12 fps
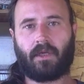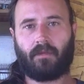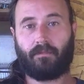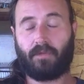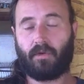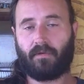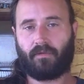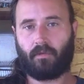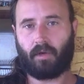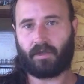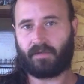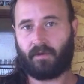beautiful
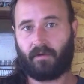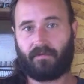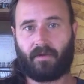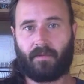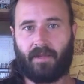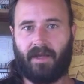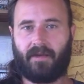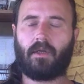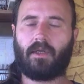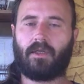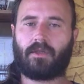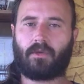works of art from that.
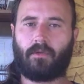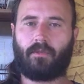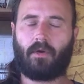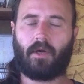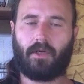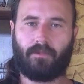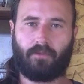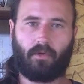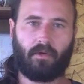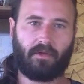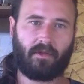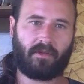So an
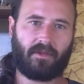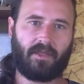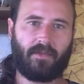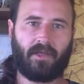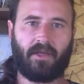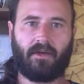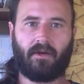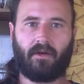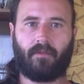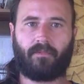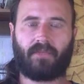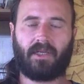important theme
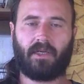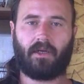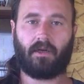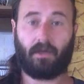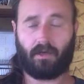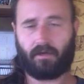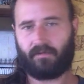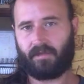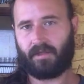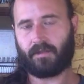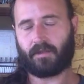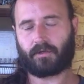here of
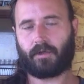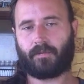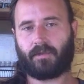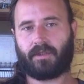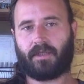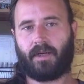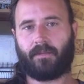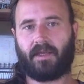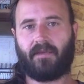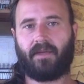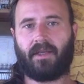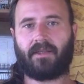these descriptions that I'm
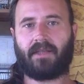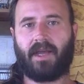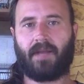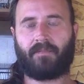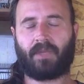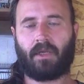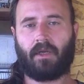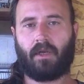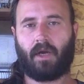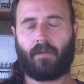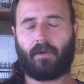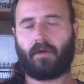giving is that
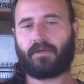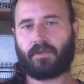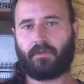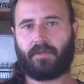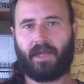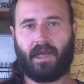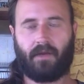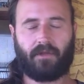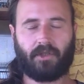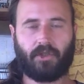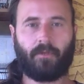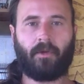a person with a
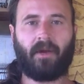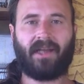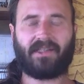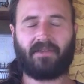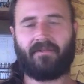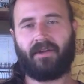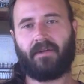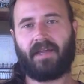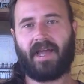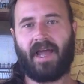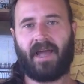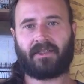healthy Jupiter has a very
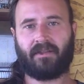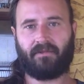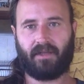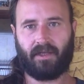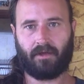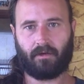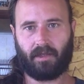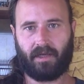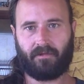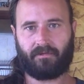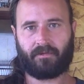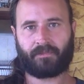active inner
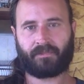life.